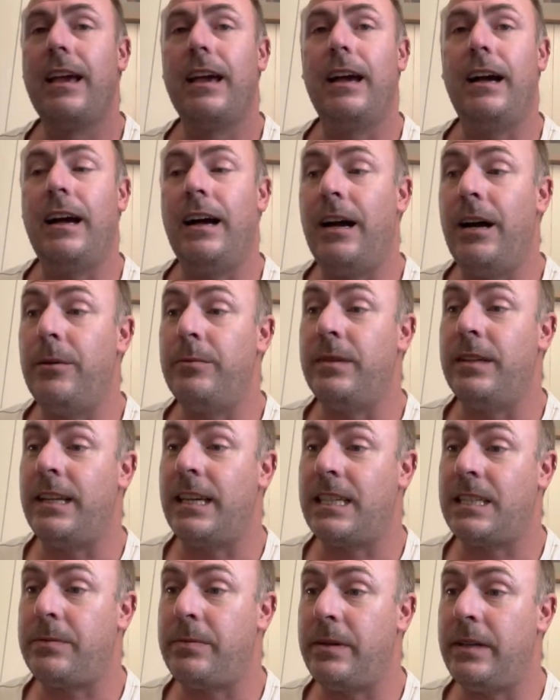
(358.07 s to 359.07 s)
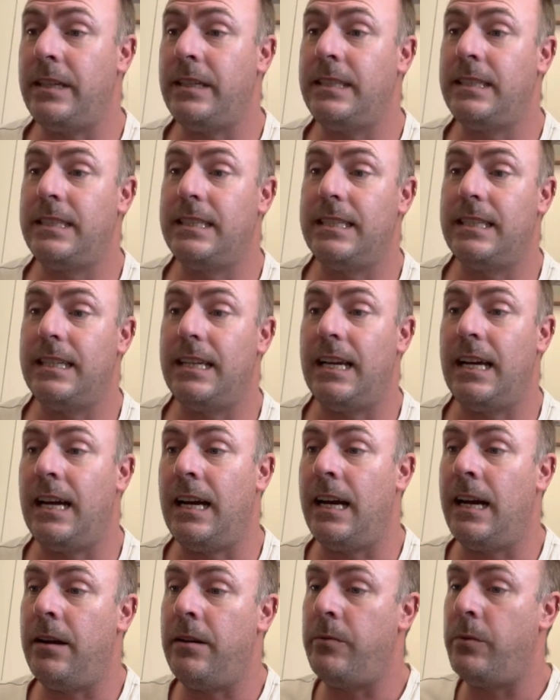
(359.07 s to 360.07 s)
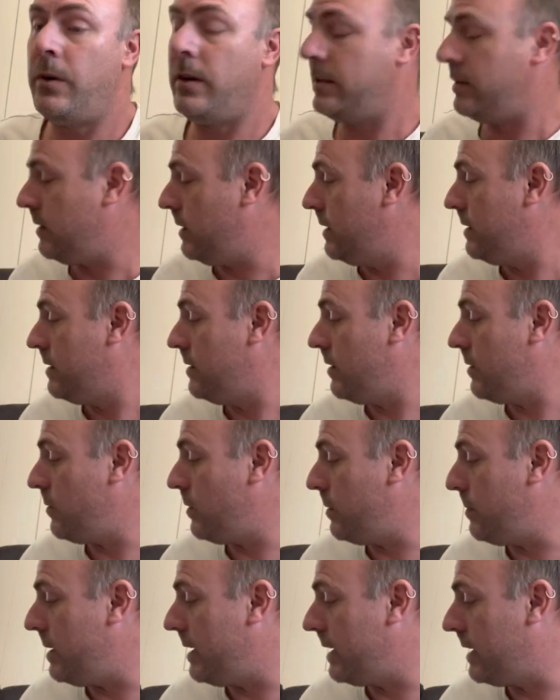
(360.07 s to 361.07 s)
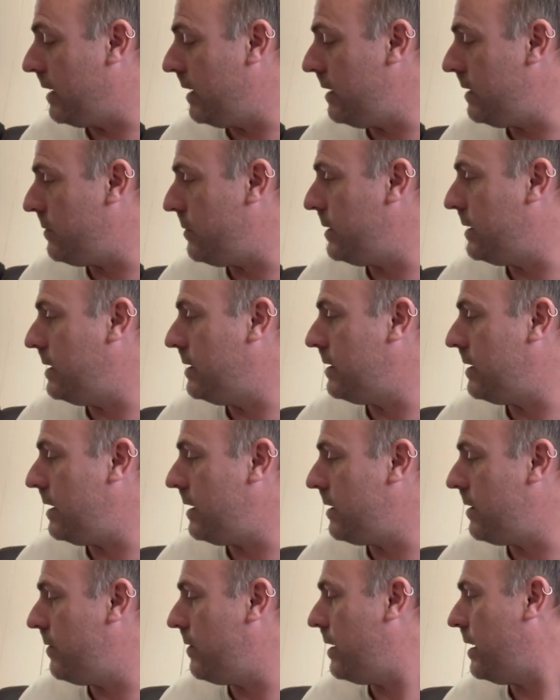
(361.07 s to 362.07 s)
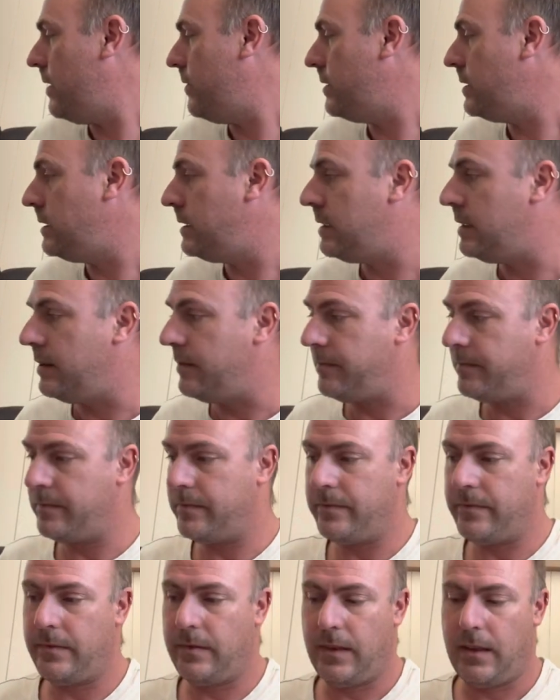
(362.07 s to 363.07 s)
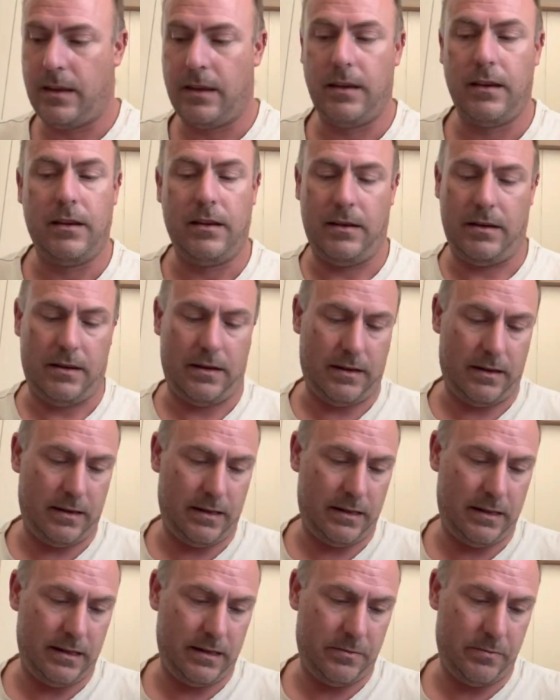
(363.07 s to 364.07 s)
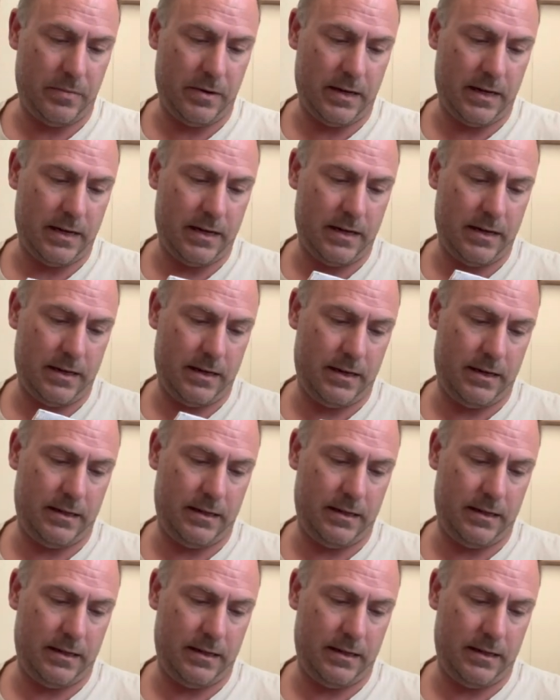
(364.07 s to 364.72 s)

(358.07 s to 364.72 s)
uh, the next piece I worked on is another one of my kits, which is Tiger of the Heavens and this is by